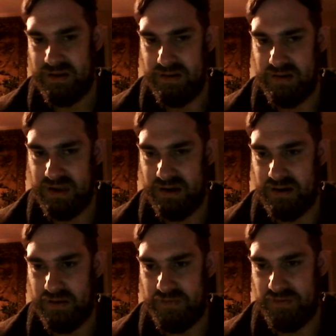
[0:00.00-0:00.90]
Now
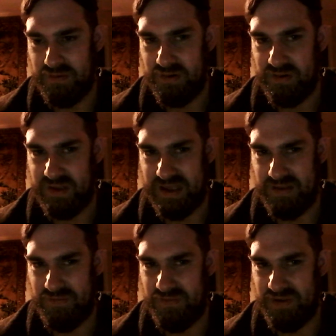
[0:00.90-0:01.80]
I thought at
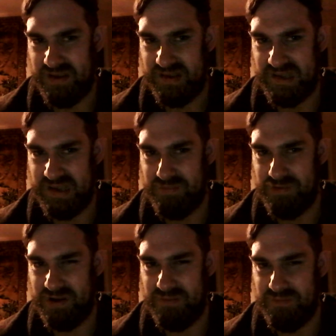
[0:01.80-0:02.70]
first they
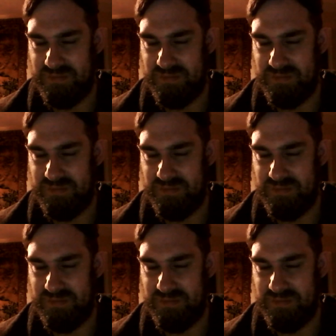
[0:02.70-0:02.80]
might